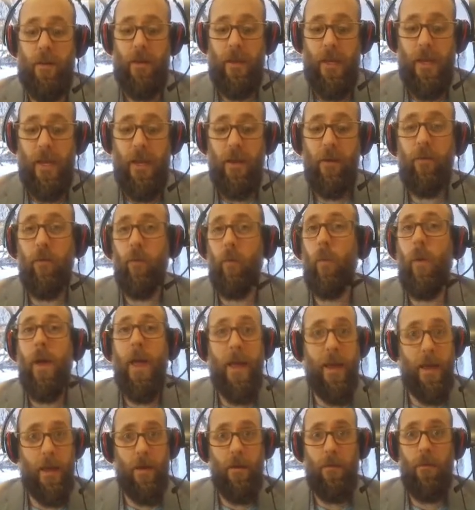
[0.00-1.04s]
He's
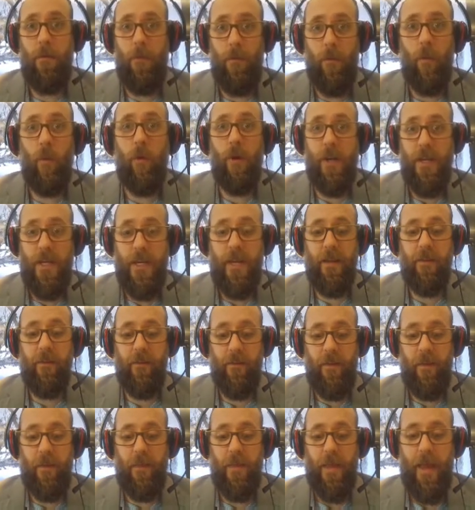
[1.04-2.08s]
way more
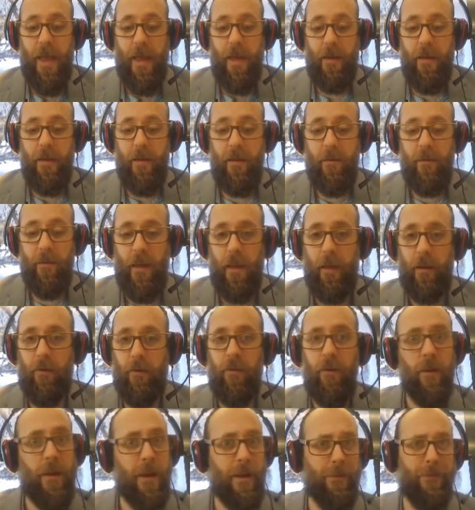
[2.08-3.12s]
intense than that. He's like,
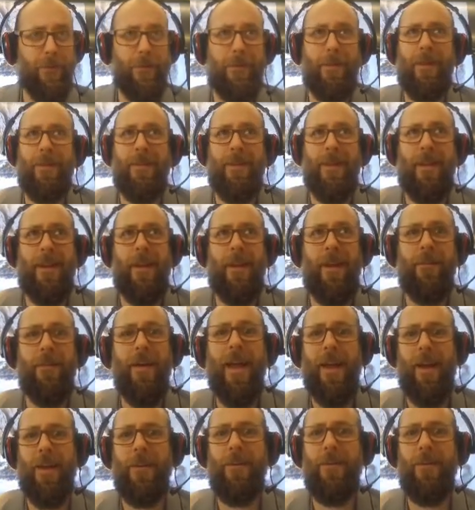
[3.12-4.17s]
two devils? That's not enough.
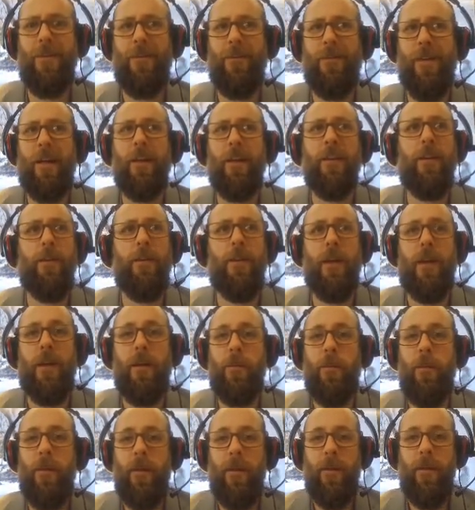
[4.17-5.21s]
I undervalued
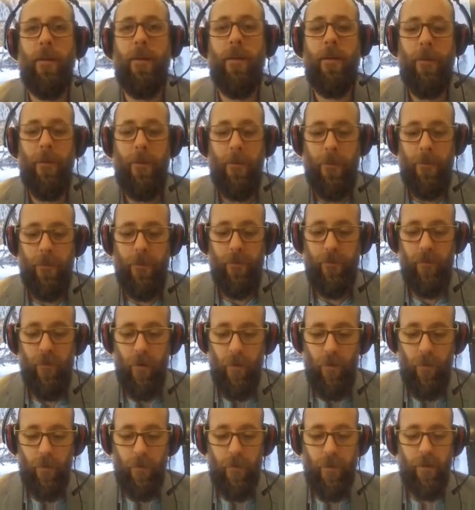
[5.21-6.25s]
him.
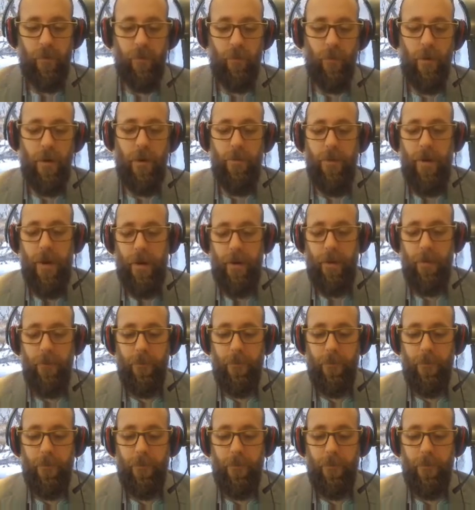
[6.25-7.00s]
So let's read about it.